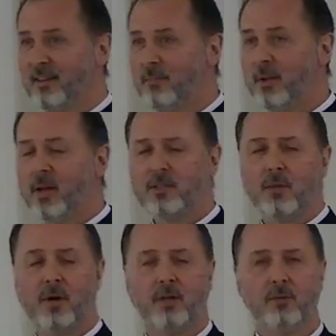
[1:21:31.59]
Because I
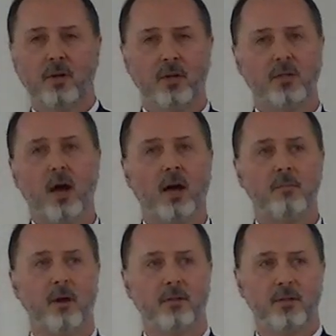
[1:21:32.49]
wanted, we're going to talk
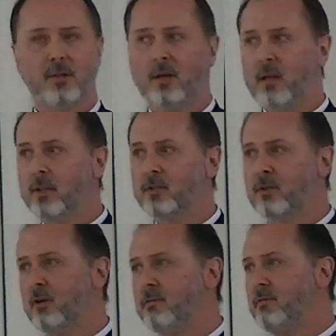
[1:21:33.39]
about these
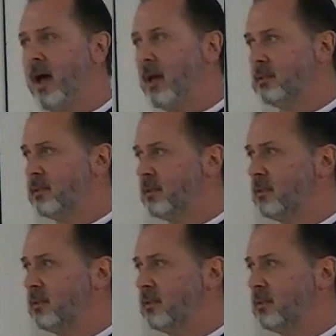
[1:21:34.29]
calendrical fasts.